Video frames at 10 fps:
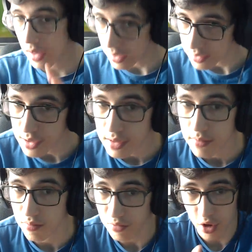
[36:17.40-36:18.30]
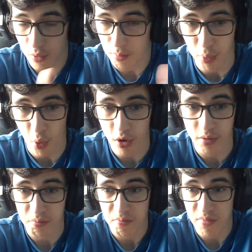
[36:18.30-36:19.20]
is
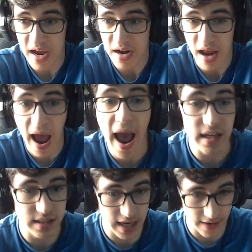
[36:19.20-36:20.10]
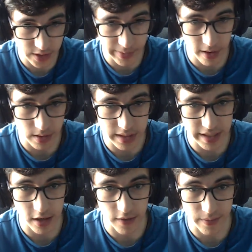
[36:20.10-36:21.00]
born and it has to have its parents take
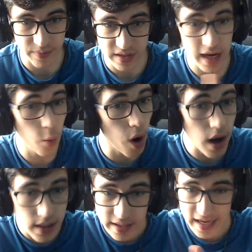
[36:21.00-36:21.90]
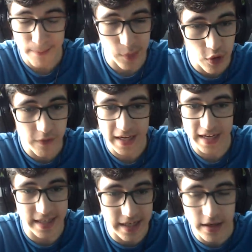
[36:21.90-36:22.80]
care of it. Can't walk, can't move,
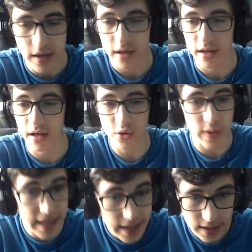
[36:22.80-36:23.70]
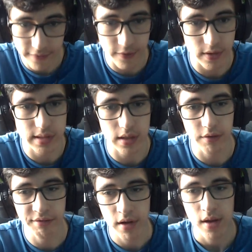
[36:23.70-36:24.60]
can't eat, can't do anything for
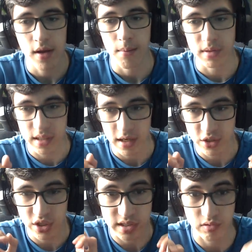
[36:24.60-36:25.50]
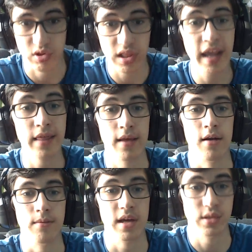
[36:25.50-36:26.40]
itself besides just lay
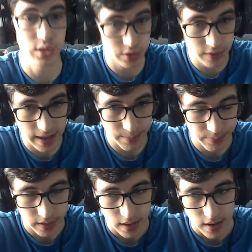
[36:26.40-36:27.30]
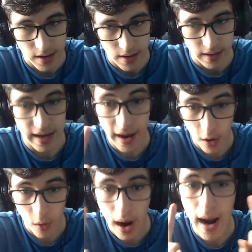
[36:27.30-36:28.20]
there and scream.
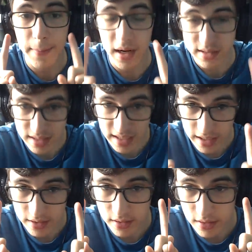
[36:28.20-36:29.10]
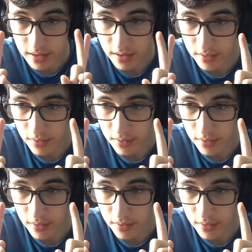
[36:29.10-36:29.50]
Now, I'm not saying that